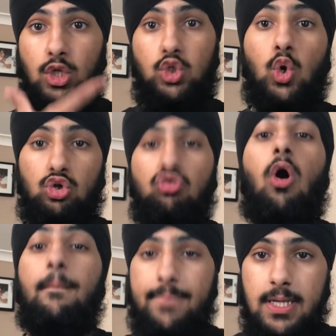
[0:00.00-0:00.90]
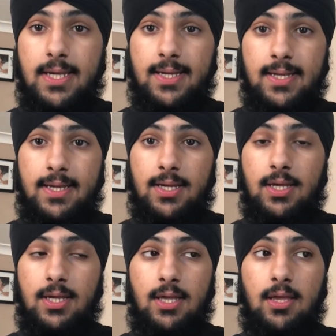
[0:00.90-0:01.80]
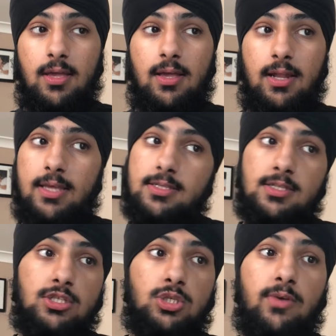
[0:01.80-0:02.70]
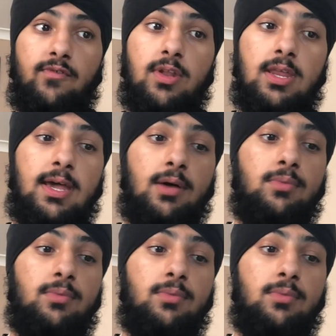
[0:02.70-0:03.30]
jaw dropped. Let's listen to it fully now.